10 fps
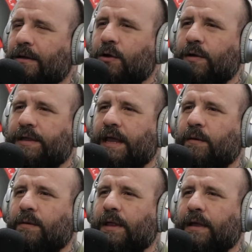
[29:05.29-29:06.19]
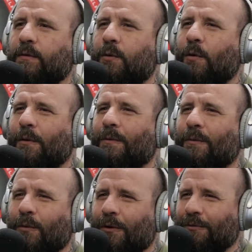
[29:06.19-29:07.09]
who is a like
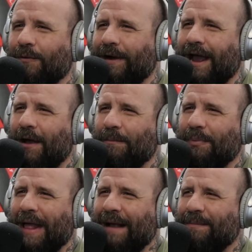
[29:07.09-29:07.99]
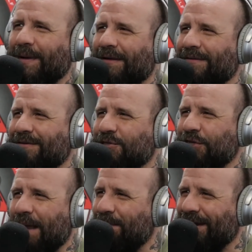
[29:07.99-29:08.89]
world-renowned black belt
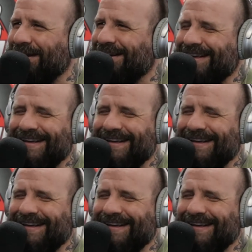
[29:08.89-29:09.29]
champion,